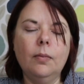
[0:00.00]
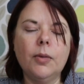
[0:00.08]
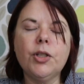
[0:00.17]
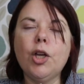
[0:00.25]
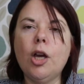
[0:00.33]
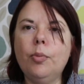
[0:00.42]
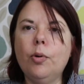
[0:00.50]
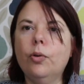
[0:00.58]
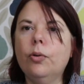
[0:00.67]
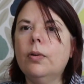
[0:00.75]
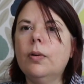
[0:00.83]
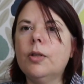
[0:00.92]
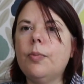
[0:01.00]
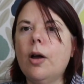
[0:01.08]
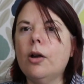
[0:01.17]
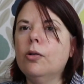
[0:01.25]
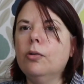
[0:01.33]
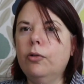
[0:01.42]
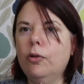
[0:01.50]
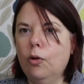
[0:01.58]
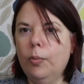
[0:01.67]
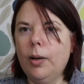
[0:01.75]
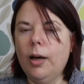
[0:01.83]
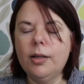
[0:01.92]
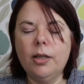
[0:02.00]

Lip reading: Sherborne Sparkle 4-ply.